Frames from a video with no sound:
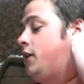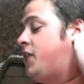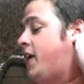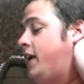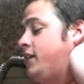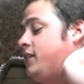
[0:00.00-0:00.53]

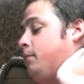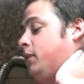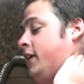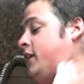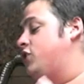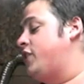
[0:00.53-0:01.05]
Thanks, and
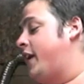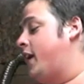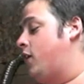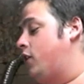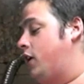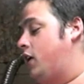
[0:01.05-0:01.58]
please check
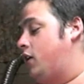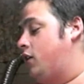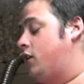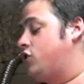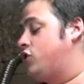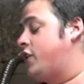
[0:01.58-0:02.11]
out,
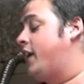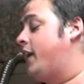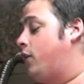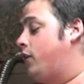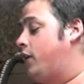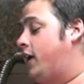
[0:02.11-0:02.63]
check it
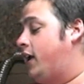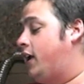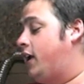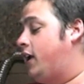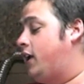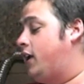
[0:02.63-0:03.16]
out
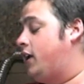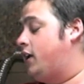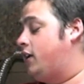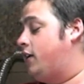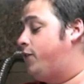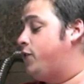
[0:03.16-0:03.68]

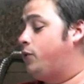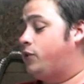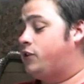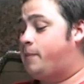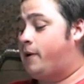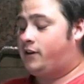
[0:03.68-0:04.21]
if your
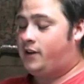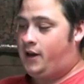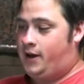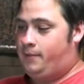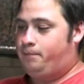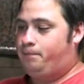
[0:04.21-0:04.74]
spare
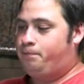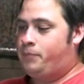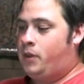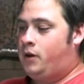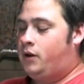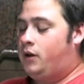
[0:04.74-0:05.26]
time.
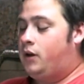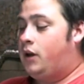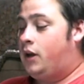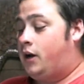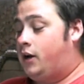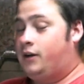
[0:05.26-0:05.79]

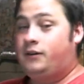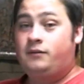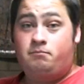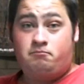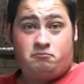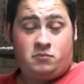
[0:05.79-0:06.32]
Uh,
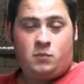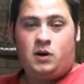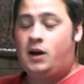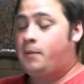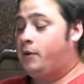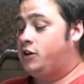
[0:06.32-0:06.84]

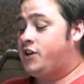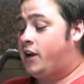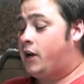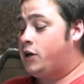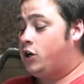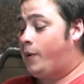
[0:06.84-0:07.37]
I'm going to
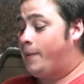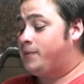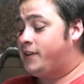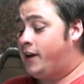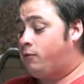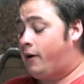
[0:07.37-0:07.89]
check out your
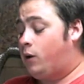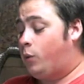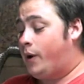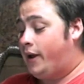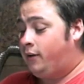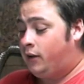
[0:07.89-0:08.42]
website right
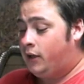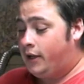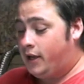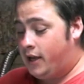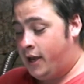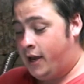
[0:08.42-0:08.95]
away,
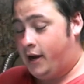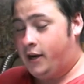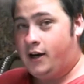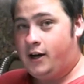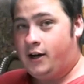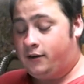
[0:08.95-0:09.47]

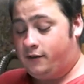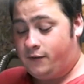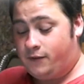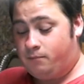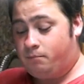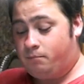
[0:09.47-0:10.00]
and uh,
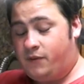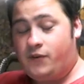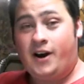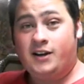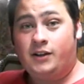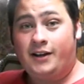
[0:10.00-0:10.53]
if you
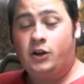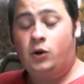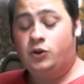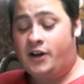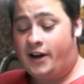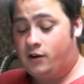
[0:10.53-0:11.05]
guys like to
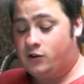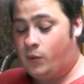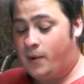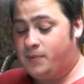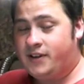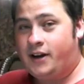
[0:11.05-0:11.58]
go check out his
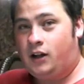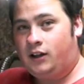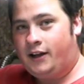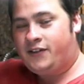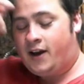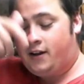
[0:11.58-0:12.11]
website, I'll
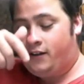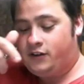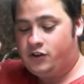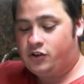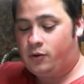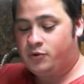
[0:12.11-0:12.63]
link that in the
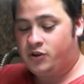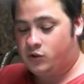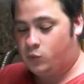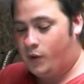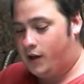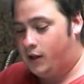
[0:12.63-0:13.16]
description
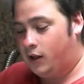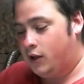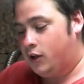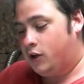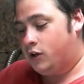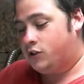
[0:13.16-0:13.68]
as well,
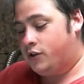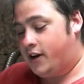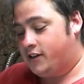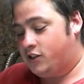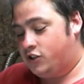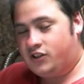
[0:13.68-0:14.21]
so you
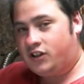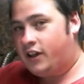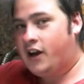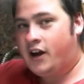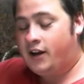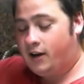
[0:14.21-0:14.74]
guys can just
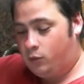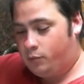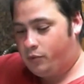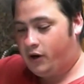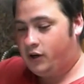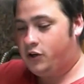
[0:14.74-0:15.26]
click on it and it will
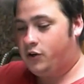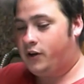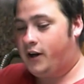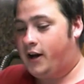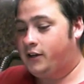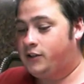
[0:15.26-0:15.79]
bring you
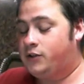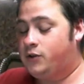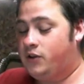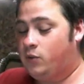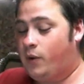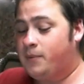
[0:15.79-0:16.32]
guys
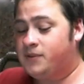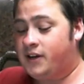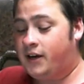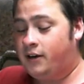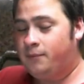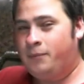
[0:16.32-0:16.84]
to the
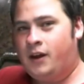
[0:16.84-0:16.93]
website.